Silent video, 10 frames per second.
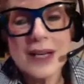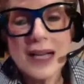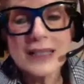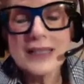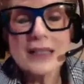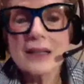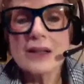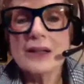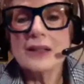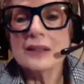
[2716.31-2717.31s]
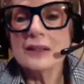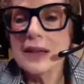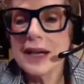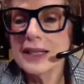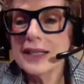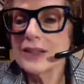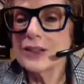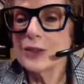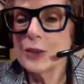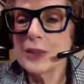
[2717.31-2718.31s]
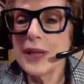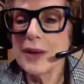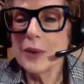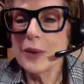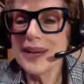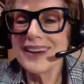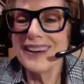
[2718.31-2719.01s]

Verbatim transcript: I said, uh uh I ain't going to do it that way.